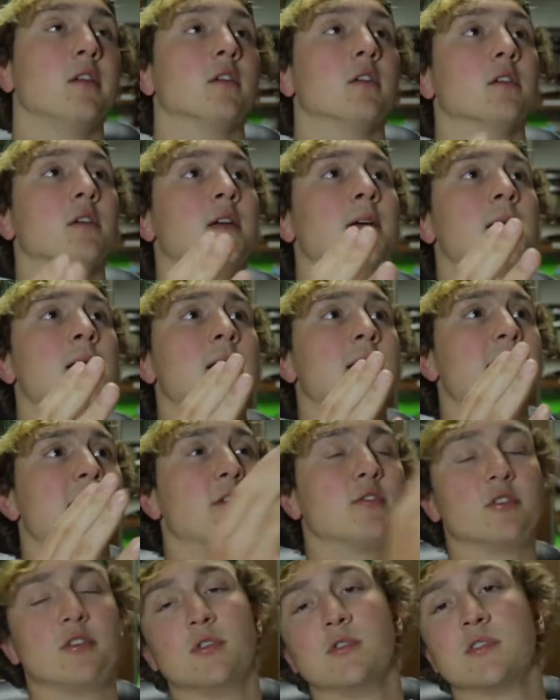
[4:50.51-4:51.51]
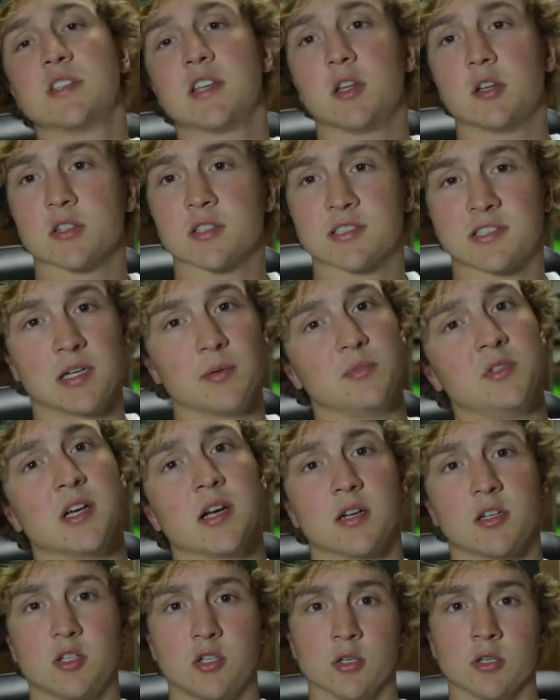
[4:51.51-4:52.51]
you're introducing your
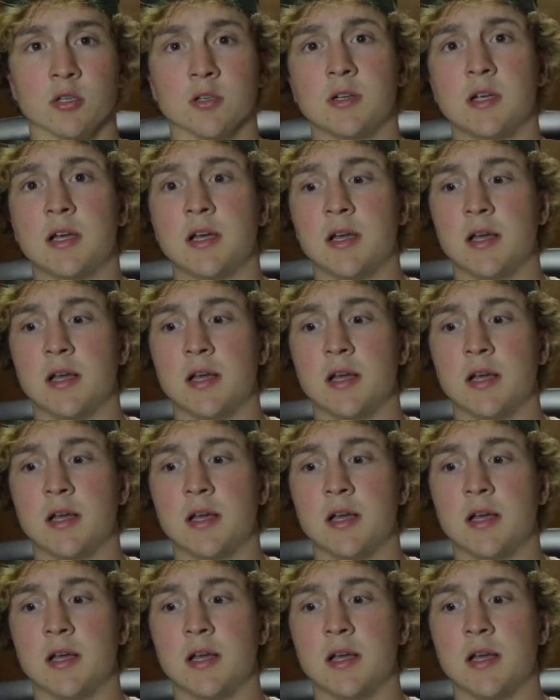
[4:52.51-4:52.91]
subject, you're